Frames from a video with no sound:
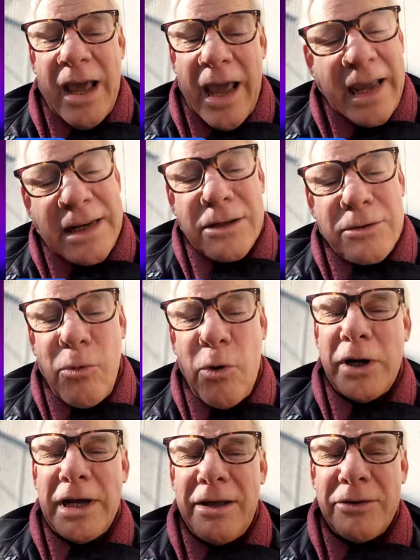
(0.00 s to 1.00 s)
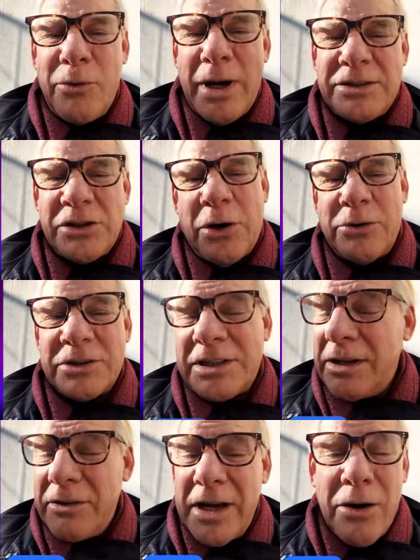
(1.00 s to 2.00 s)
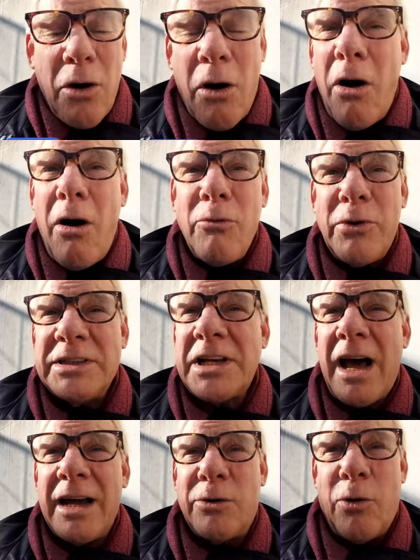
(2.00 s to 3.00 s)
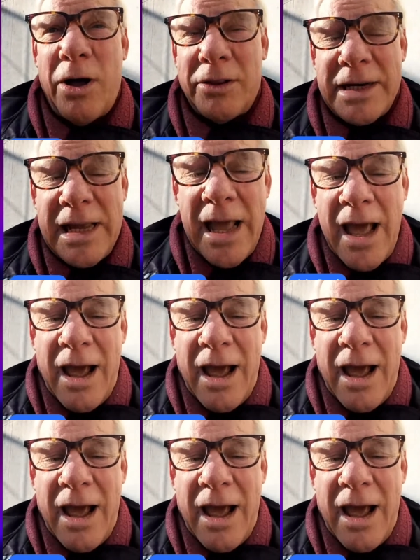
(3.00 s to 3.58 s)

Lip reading: 8 in the morning on the West Coast. They are always high quality.